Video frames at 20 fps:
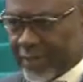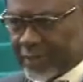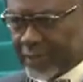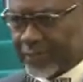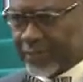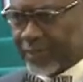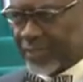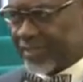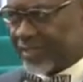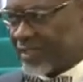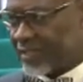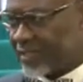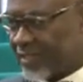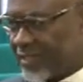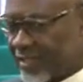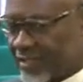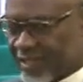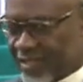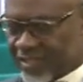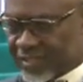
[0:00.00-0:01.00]
represent
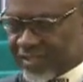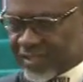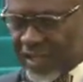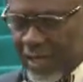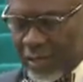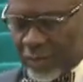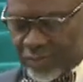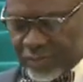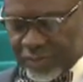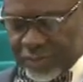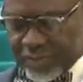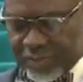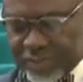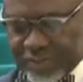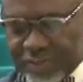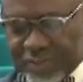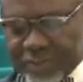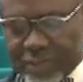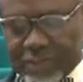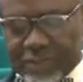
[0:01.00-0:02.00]
Esan, Southeast,
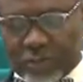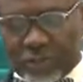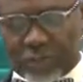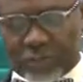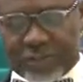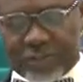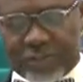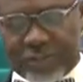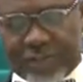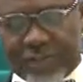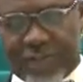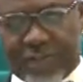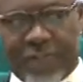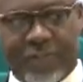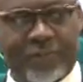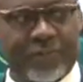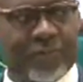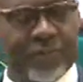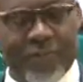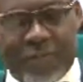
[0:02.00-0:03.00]
Esan, Northeast, and
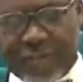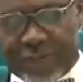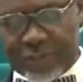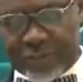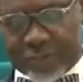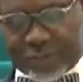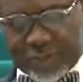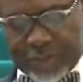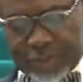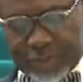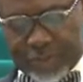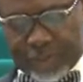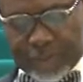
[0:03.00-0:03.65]
I'm from Edo State.